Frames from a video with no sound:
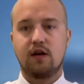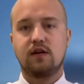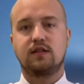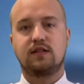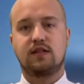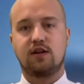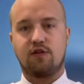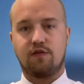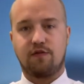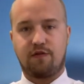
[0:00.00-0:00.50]

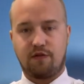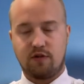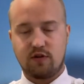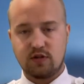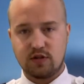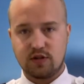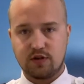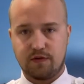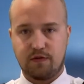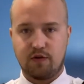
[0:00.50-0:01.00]
So
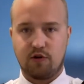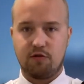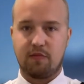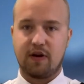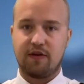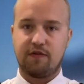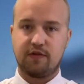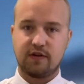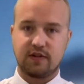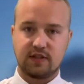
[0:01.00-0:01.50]
first of all, my
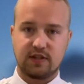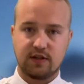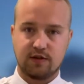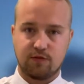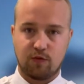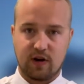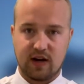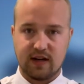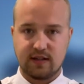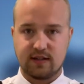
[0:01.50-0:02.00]
first
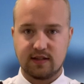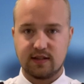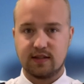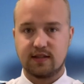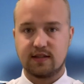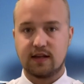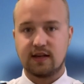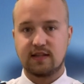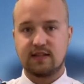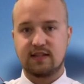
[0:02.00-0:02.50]
advice
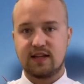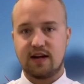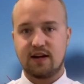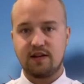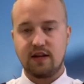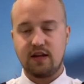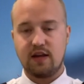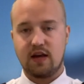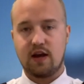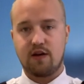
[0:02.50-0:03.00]
is
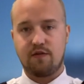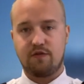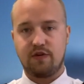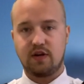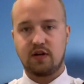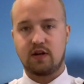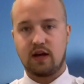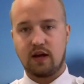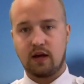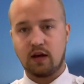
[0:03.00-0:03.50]
study every
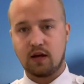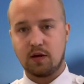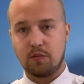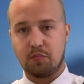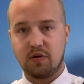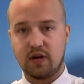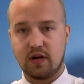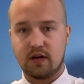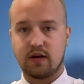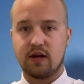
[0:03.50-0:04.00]
day a
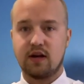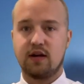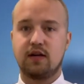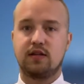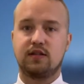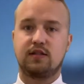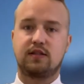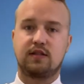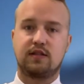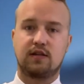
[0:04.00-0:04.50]
bit.
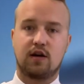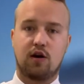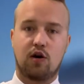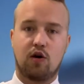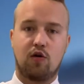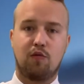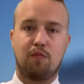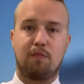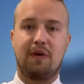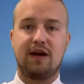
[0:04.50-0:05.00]

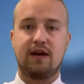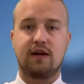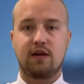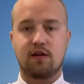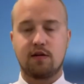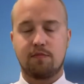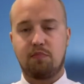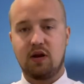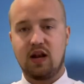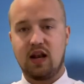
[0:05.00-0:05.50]
So make
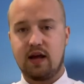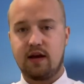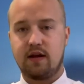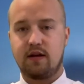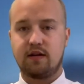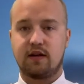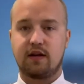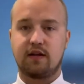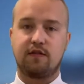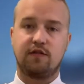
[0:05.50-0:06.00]
a
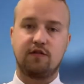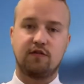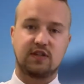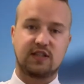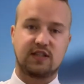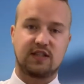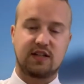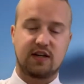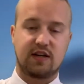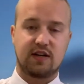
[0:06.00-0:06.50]
plan that you
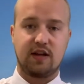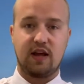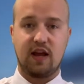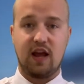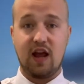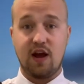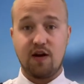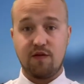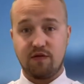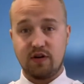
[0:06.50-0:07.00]
study
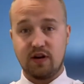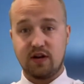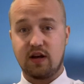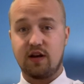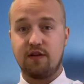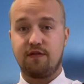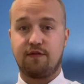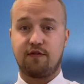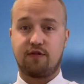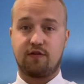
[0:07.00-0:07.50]
every
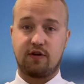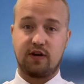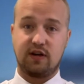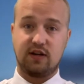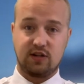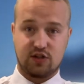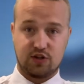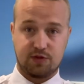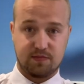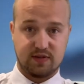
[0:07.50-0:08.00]
day for
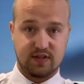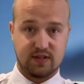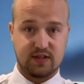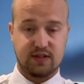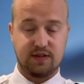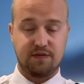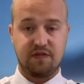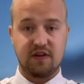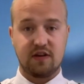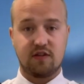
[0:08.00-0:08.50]
each
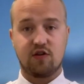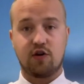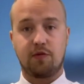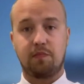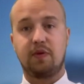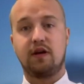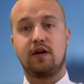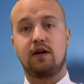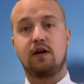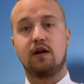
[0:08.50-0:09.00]
specific
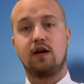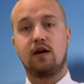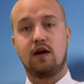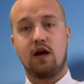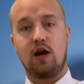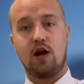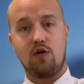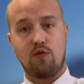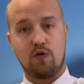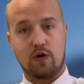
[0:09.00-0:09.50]
topic
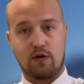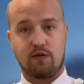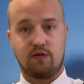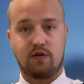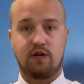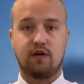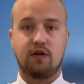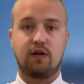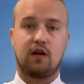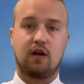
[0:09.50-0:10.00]

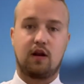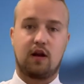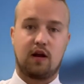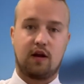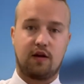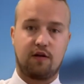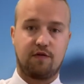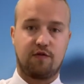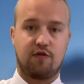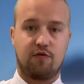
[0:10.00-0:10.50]
around,
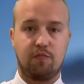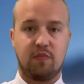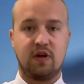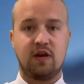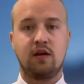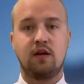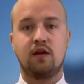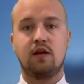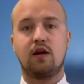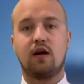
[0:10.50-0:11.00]
like for
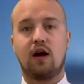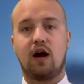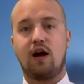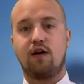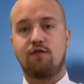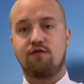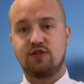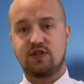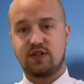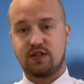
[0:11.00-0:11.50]
me, I
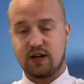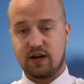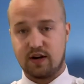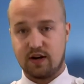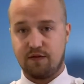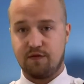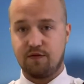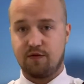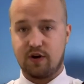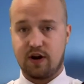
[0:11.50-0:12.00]
was
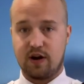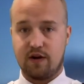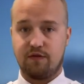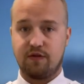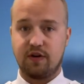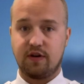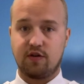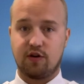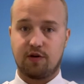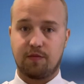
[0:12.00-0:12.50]
studying for
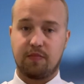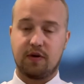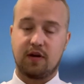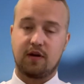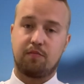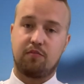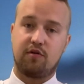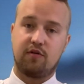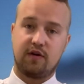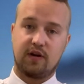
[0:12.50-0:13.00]
every
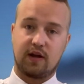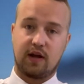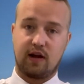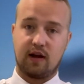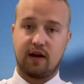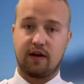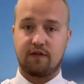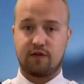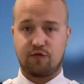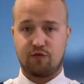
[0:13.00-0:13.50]
topic per day,
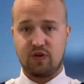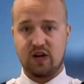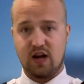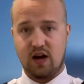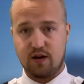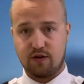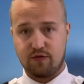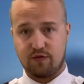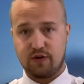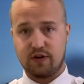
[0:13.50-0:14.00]
like
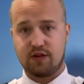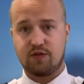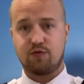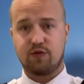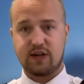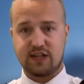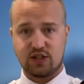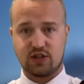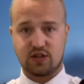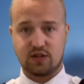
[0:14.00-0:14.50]
300
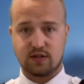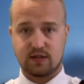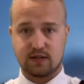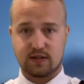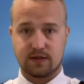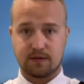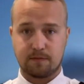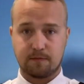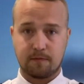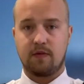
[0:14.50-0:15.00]

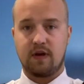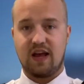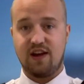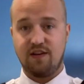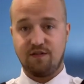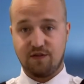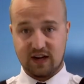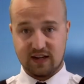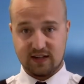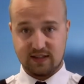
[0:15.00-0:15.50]
questions.
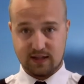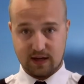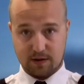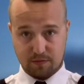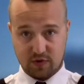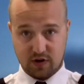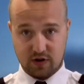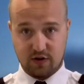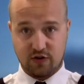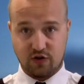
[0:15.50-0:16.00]
Advice
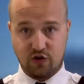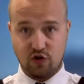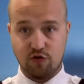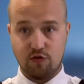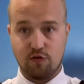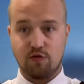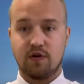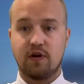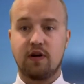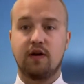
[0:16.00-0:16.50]
number
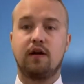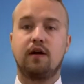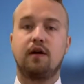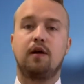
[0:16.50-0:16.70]
two